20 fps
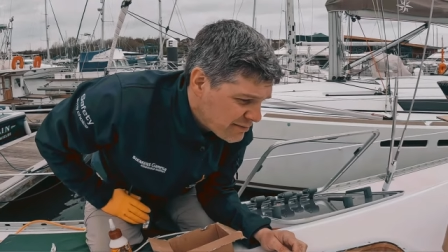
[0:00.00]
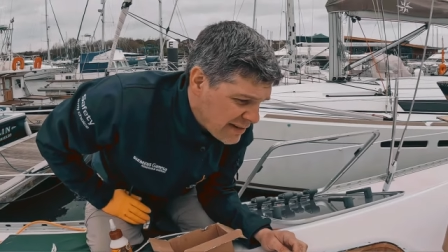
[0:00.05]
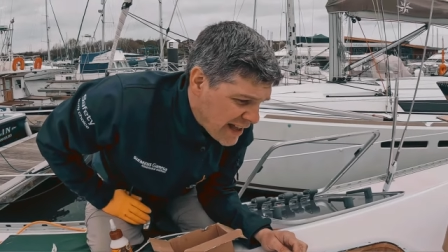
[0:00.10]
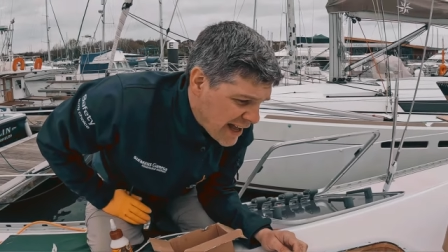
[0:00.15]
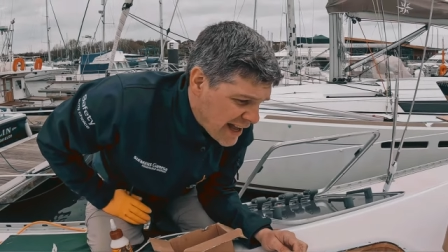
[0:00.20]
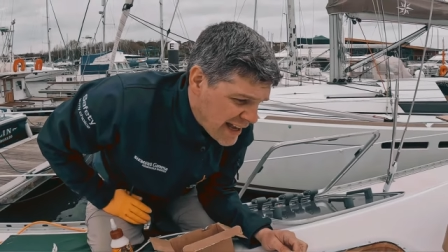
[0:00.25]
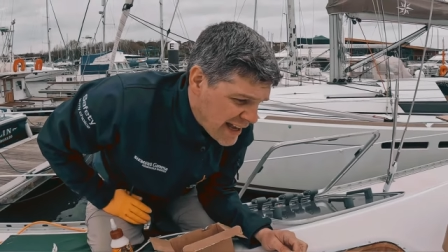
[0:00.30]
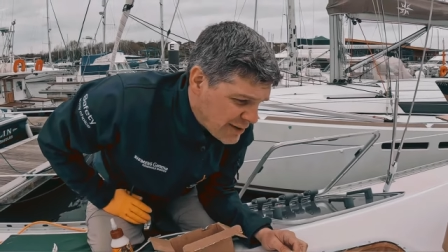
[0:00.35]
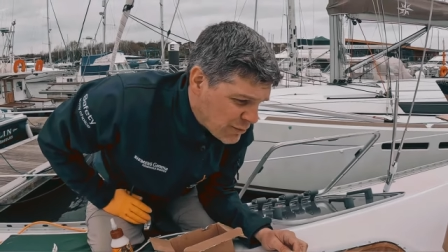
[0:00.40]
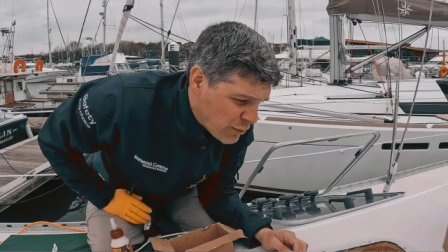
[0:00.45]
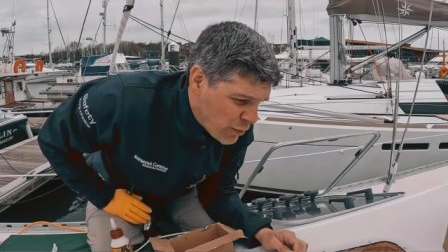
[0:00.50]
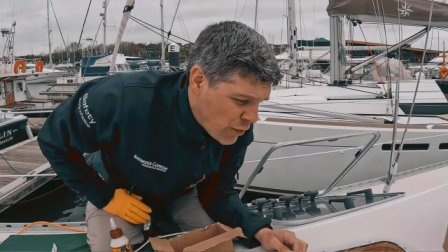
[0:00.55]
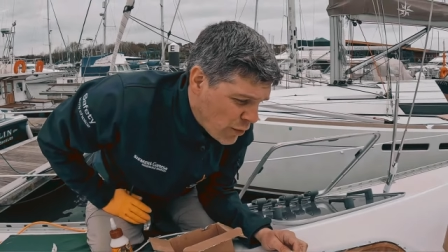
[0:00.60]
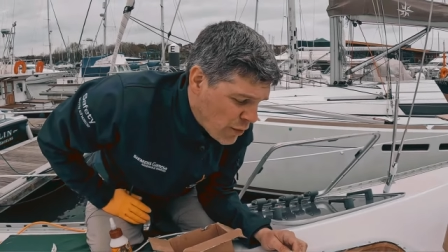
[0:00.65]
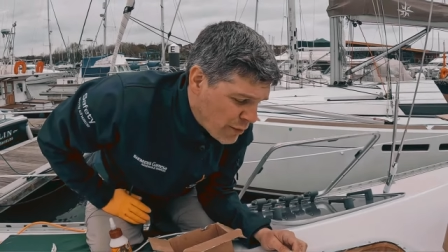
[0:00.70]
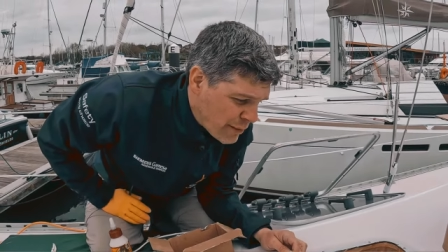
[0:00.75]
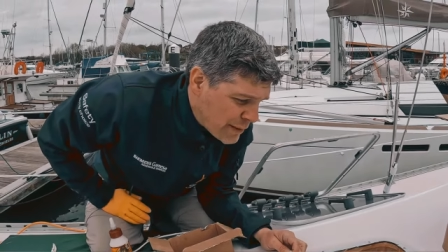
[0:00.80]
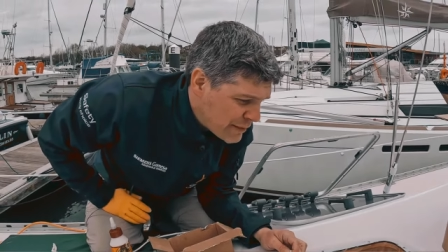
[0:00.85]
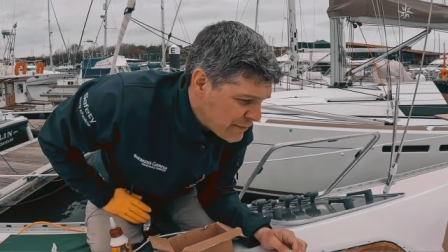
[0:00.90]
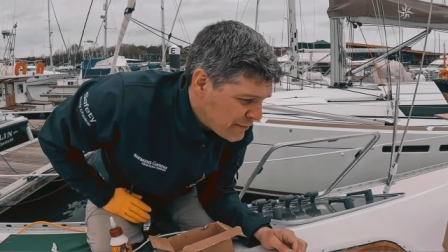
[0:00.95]
let in
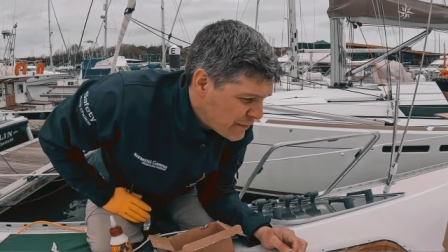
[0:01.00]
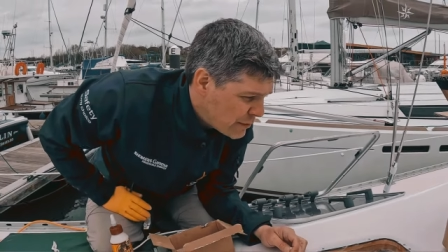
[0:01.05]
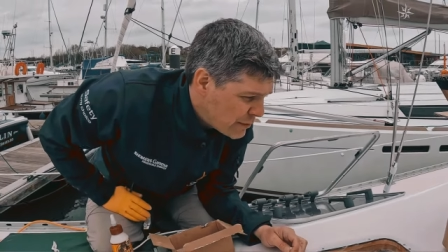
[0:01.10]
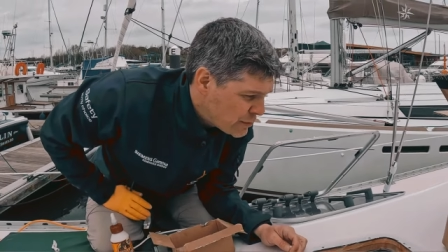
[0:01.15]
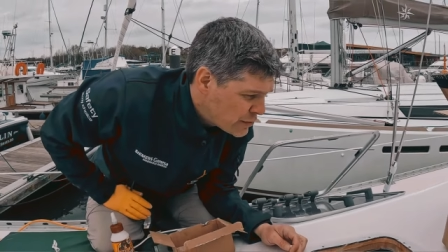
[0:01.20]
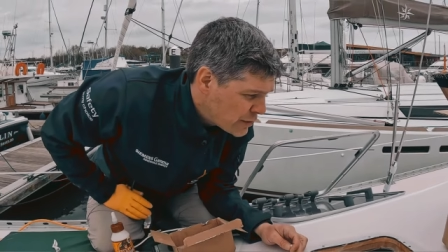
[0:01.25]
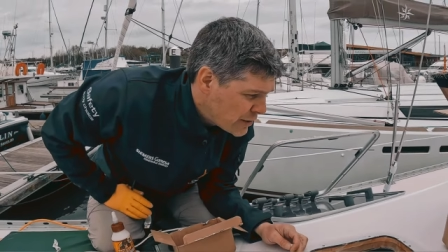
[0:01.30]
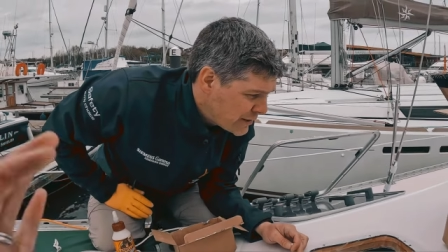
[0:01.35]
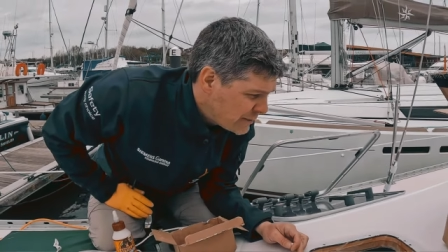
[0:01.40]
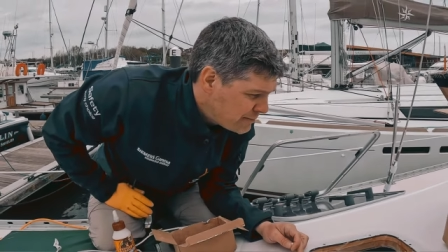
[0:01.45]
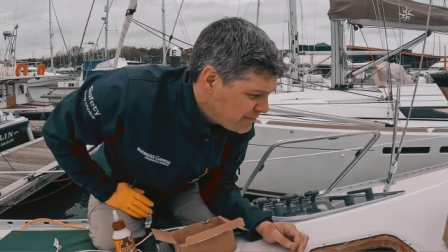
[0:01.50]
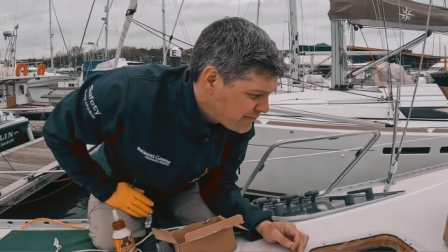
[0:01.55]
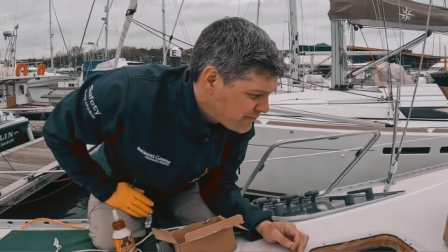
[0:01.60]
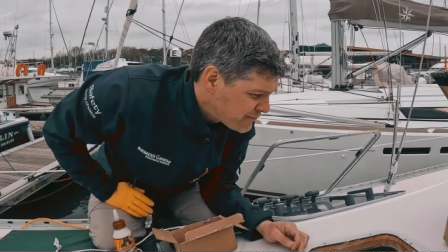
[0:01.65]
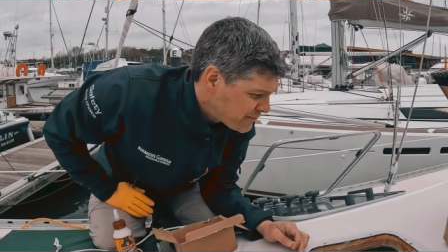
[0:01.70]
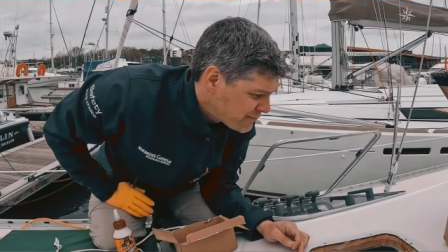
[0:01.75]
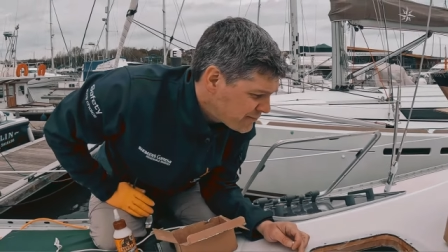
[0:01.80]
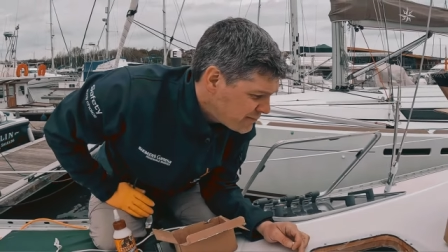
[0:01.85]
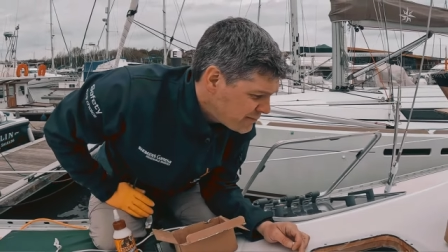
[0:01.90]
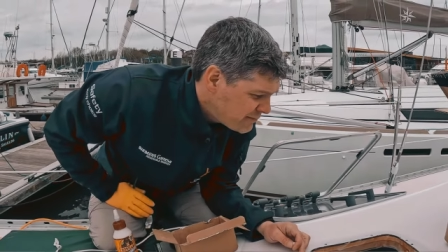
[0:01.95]
water in the future
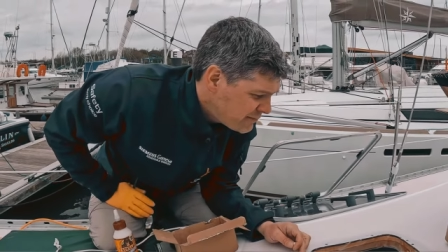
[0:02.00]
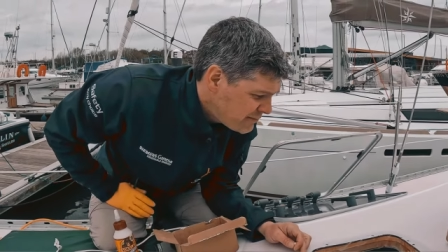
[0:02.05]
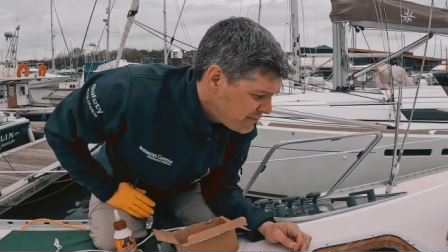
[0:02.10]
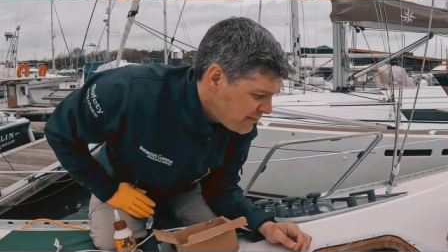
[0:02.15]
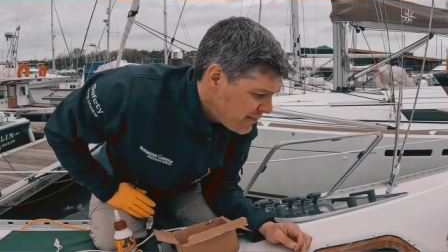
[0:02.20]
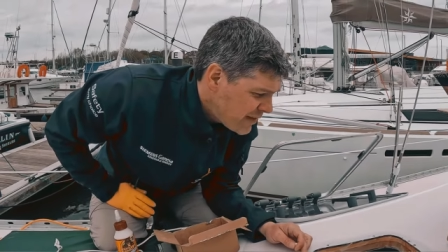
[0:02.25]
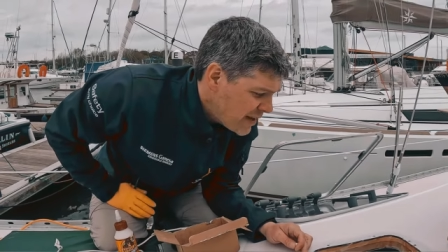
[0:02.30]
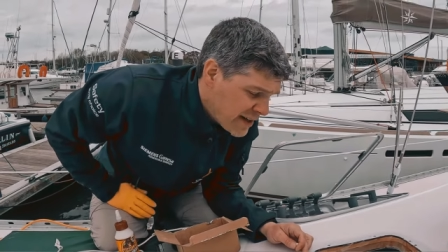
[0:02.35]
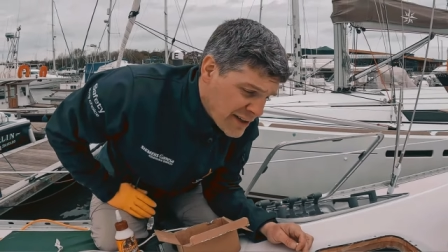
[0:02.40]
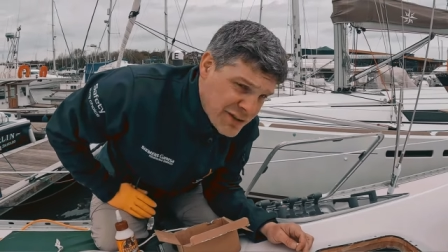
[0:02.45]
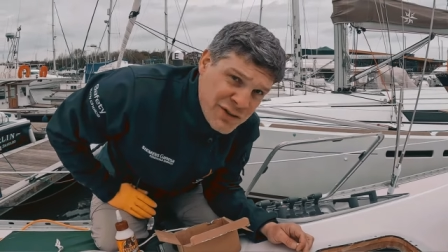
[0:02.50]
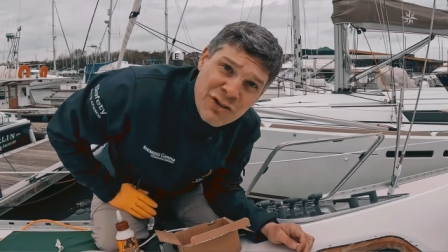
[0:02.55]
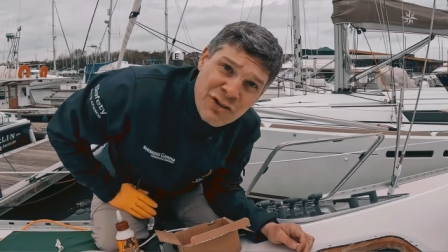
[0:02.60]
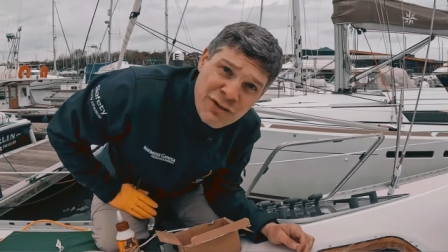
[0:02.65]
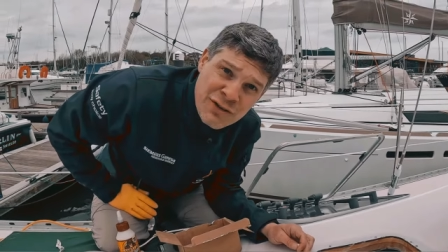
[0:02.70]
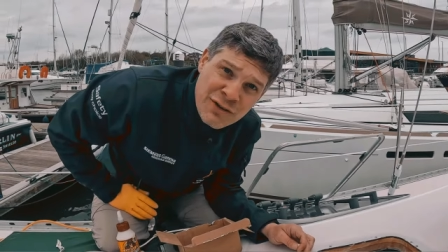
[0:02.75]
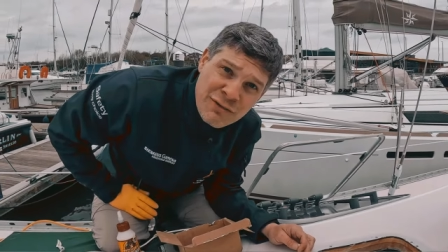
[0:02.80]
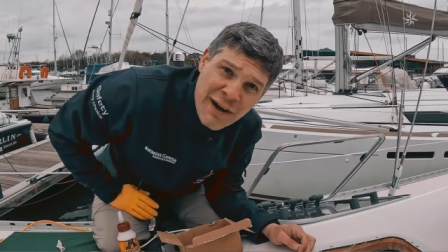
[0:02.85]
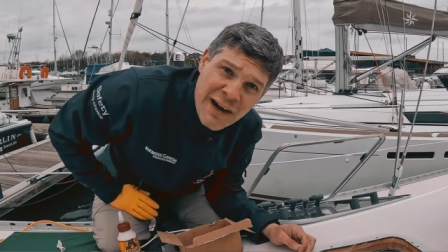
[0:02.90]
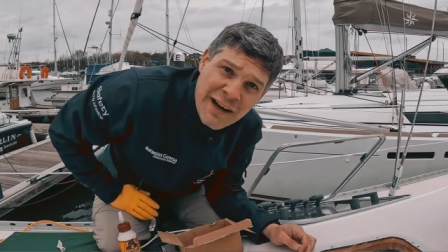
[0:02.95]
and it's
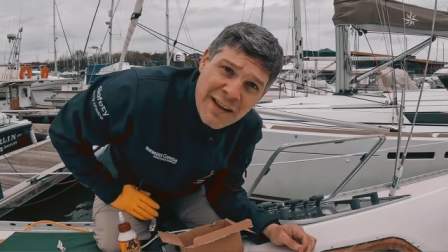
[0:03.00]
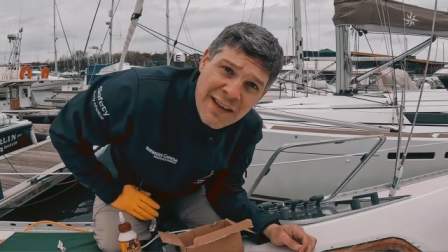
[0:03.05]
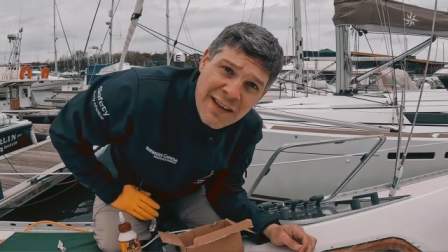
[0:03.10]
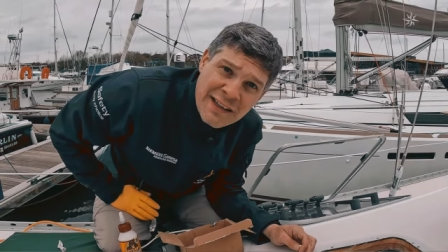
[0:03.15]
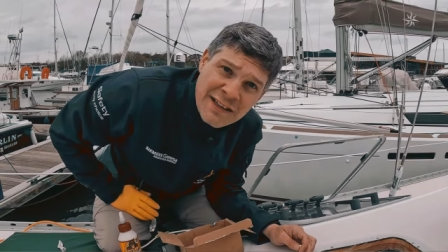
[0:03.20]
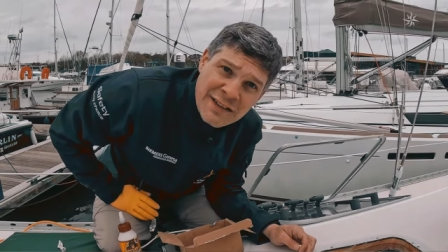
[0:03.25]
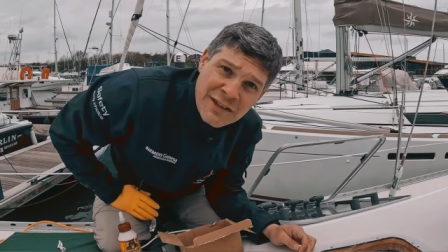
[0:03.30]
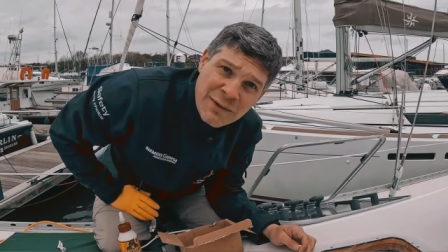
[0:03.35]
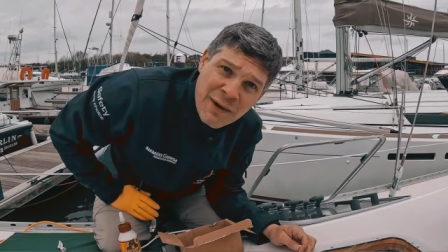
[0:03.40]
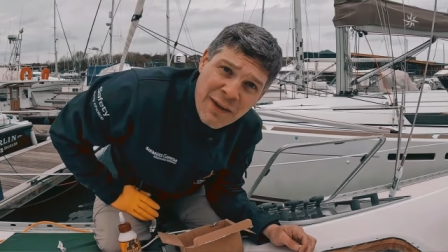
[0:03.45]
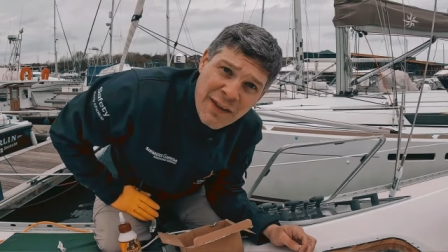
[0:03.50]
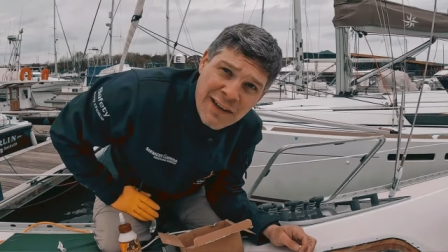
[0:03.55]
just the right thing to do, I